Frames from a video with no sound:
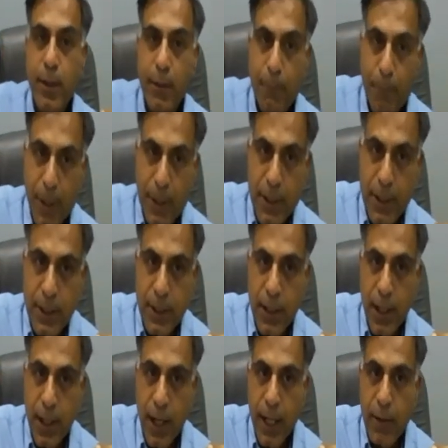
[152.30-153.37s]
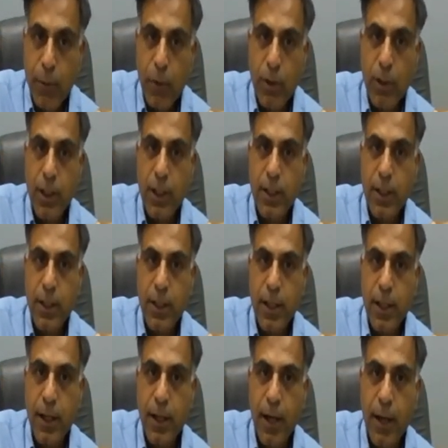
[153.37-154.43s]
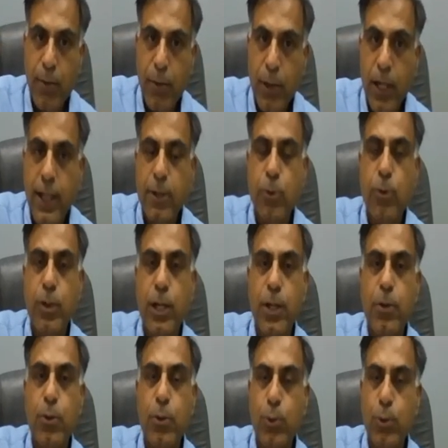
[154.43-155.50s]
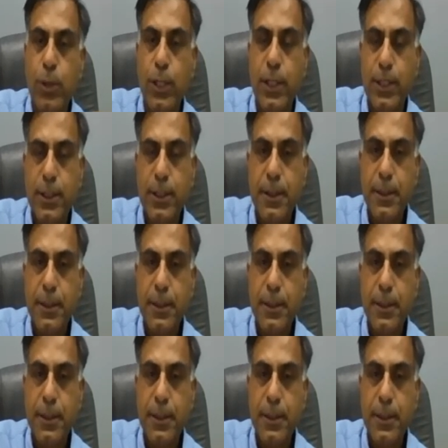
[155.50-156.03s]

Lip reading: But this High Court related thing, I would like to tell you two things,